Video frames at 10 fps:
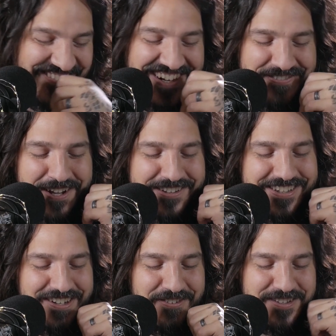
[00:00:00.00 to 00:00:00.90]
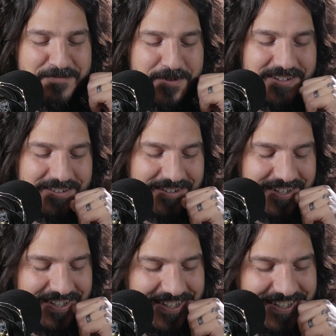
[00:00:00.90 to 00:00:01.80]
might have found the only button
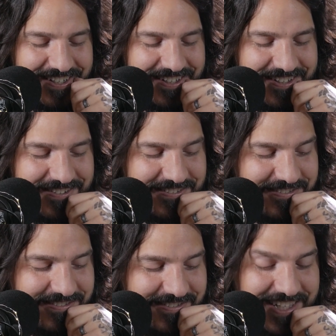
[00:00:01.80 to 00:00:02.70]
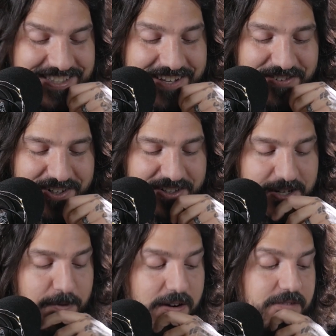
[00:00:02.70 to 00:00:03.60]
that's never going to
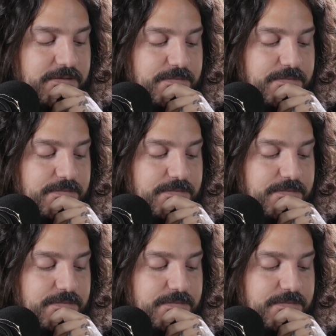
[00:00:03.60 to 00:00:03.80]
come off.